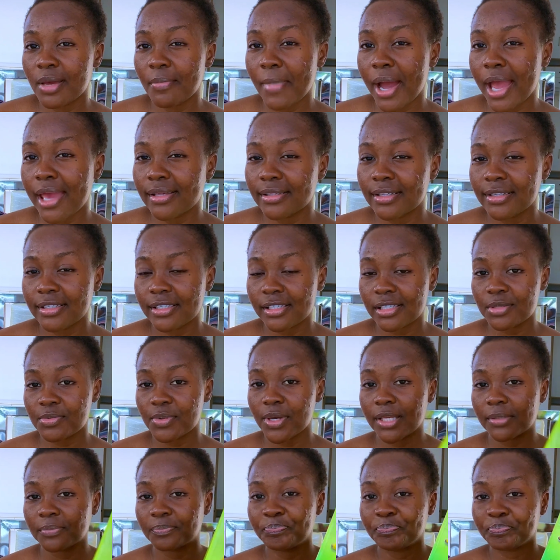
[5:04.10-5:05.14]
my English is
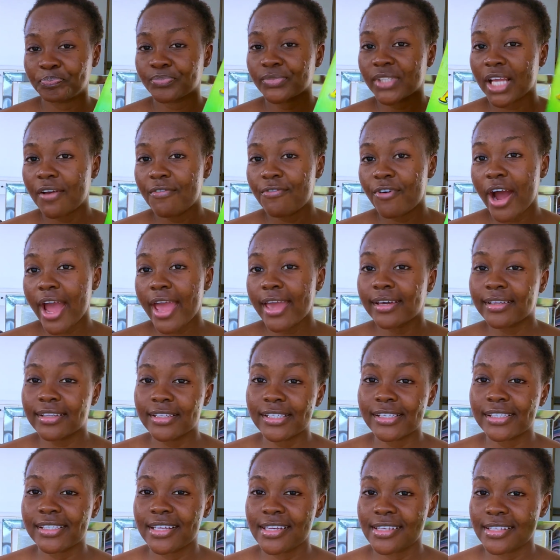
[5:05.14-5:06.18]
bad. For
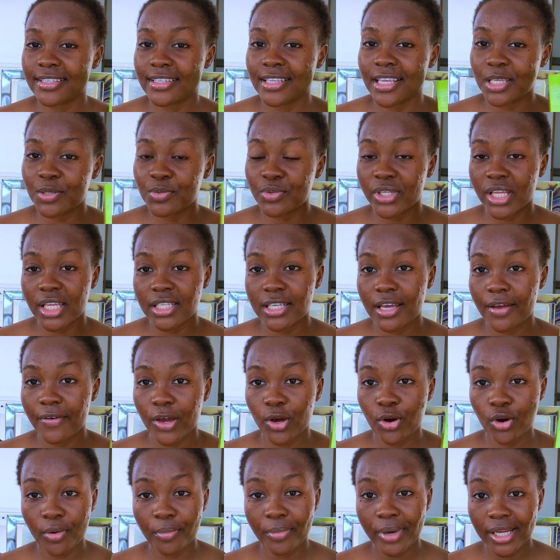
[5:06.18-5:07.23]
English, this is a textbook that I
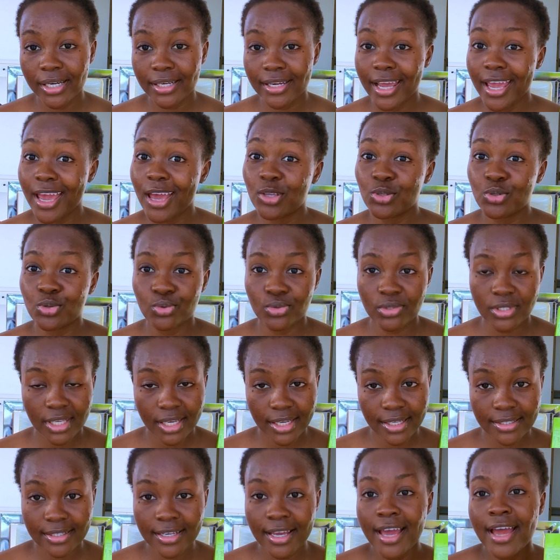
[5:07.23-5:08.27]
recommend. A to
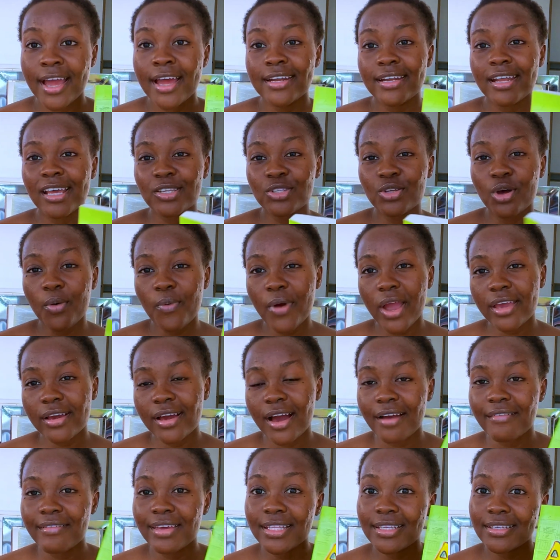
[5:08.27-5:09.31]
Z. There's no way you
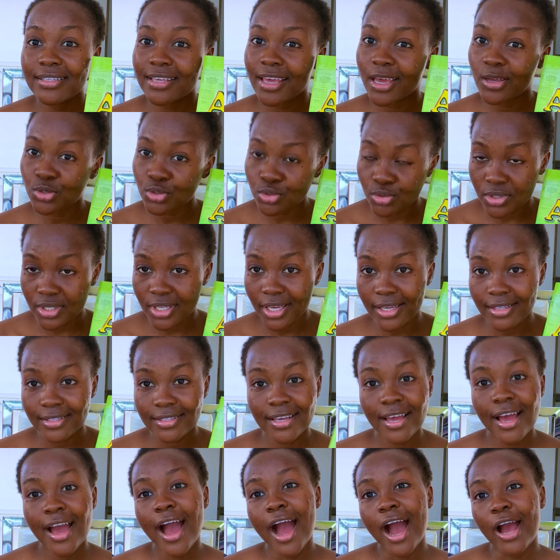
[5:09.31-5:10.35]
can read this A to Z
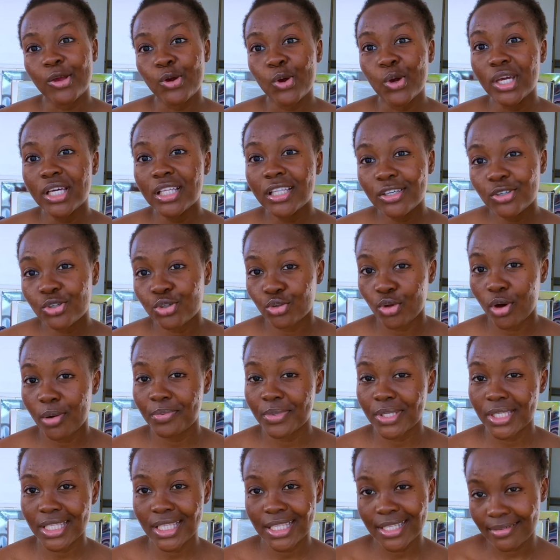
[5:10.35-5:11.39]
and your English should not
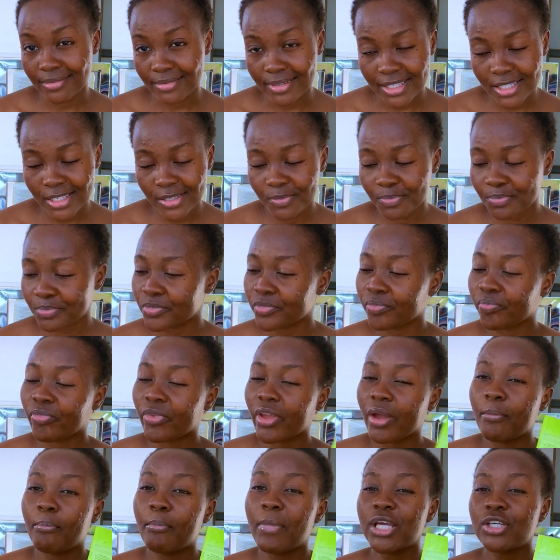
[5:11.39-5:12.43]
be sweet.
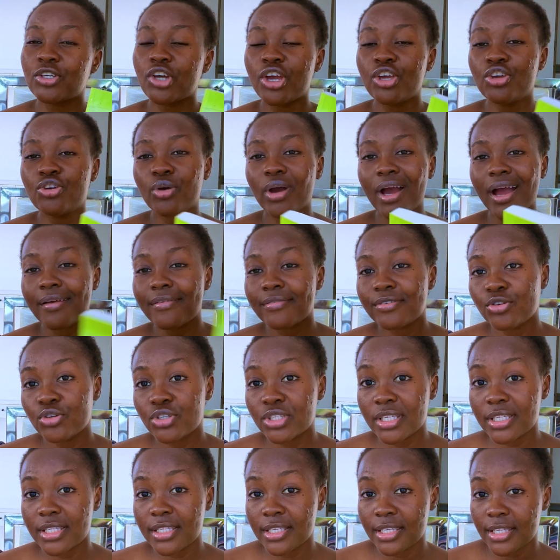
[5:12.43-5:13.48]
Make sure you can use
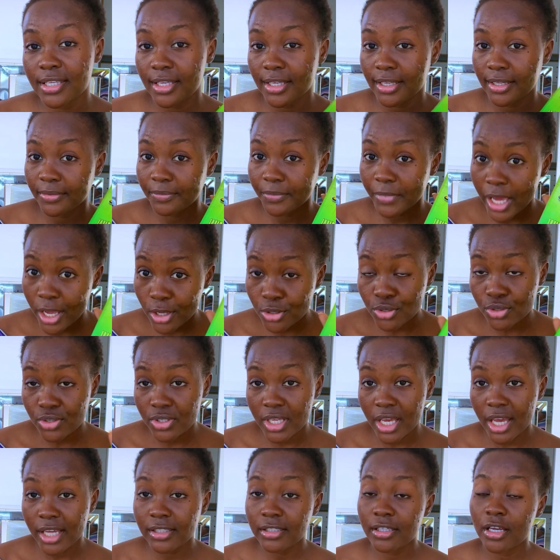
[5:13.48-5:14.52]
this A to
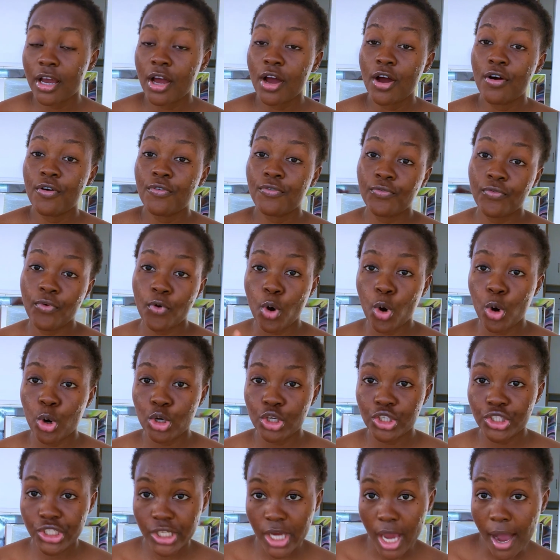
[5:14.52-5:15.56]
Z for
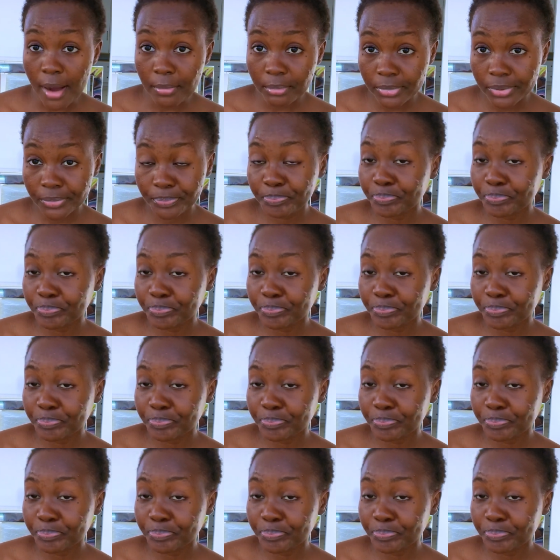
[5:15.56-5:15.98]
Jamb,